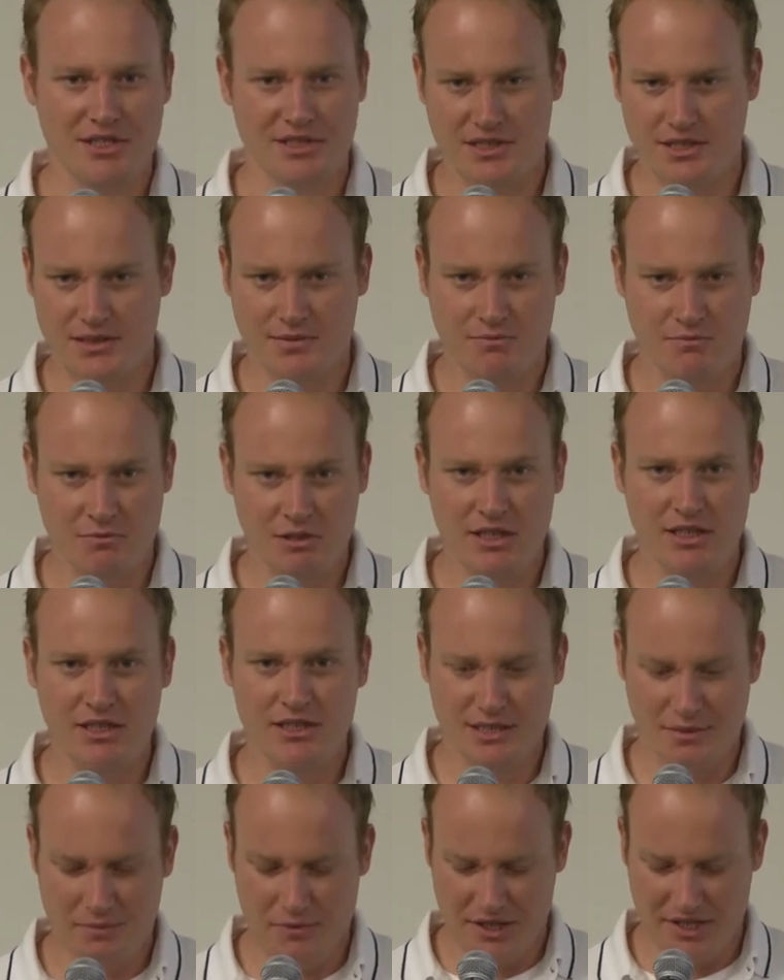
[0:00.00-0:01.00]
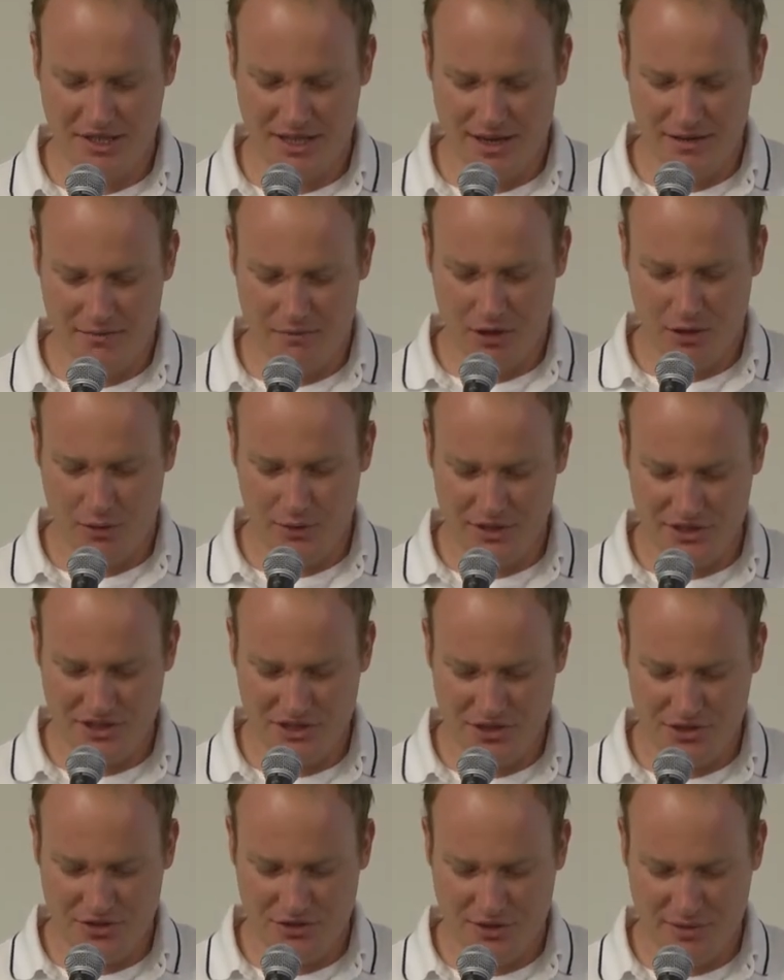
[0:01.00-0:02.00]
It's something that always
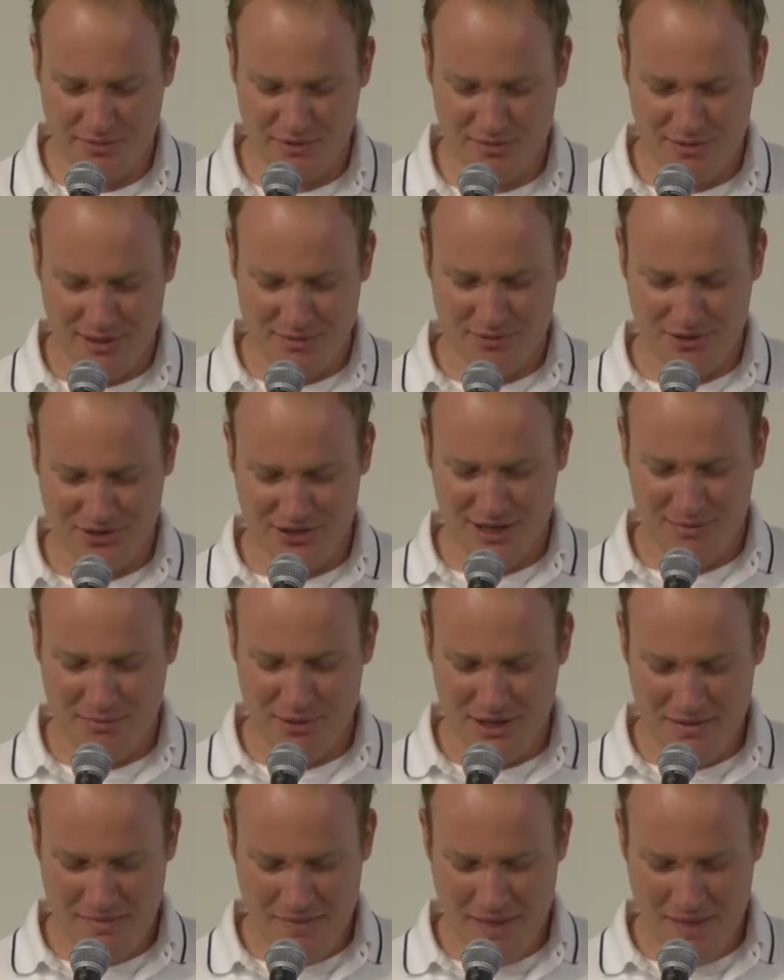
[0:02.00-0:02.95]
trips people up.